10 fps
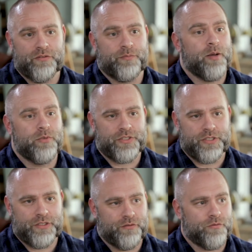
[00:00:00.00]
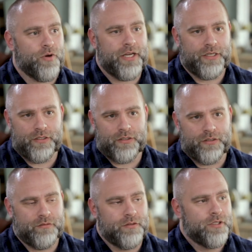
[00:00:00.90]
of publishing, of writing
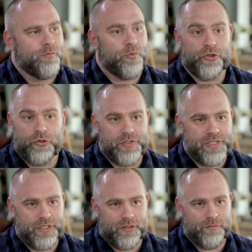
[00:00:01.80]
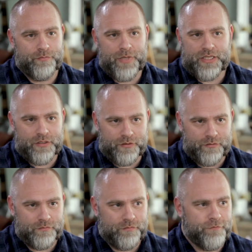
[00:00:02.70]
and producing and
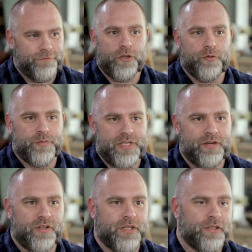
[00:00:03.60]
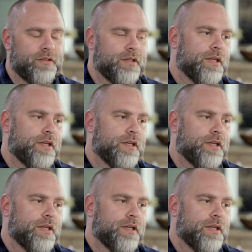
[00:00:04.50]
making films and everything.